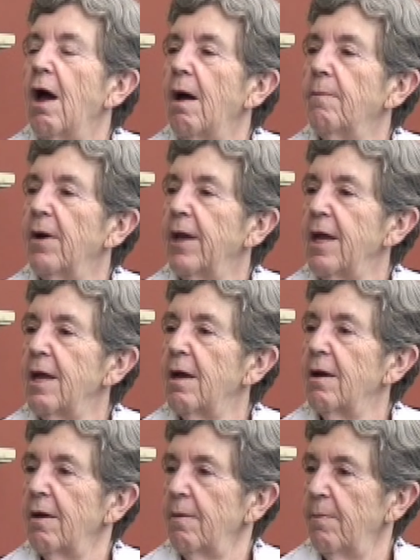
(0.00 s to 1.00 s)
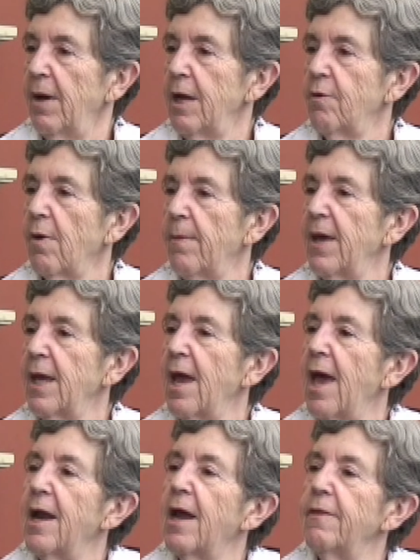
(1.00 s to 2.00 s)
a money money grubbing. But,
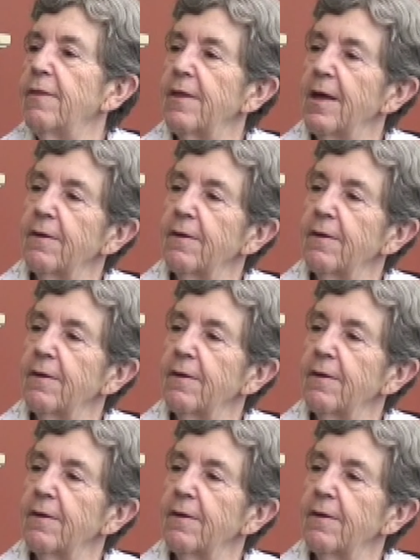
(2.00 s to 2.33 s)
and but, but